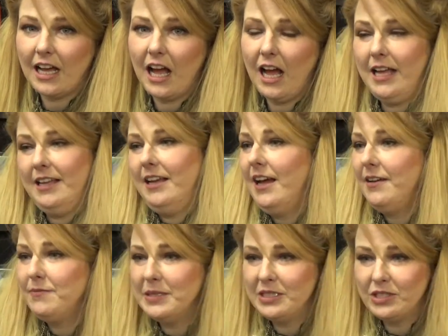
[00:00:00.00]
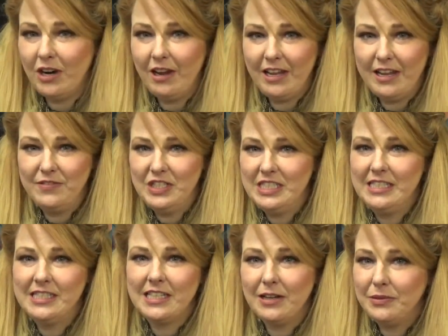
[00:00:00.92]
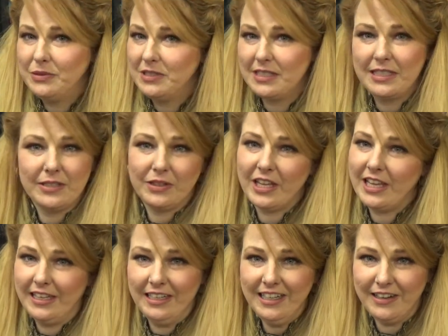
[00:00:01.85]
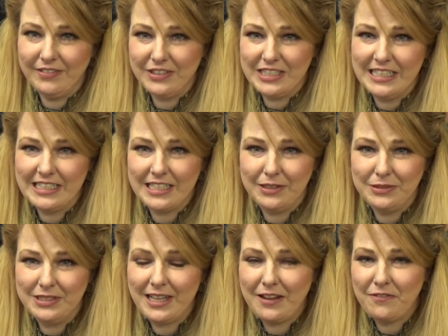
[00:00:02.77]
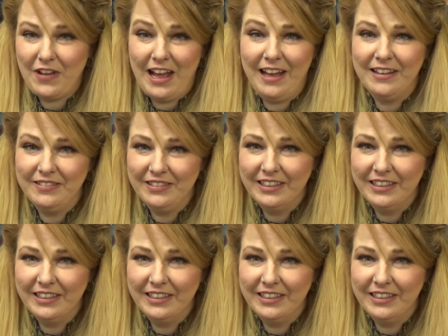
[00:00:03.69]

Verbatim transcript: I, I've been drawing ever since I was a little kid. Ever since I was like five.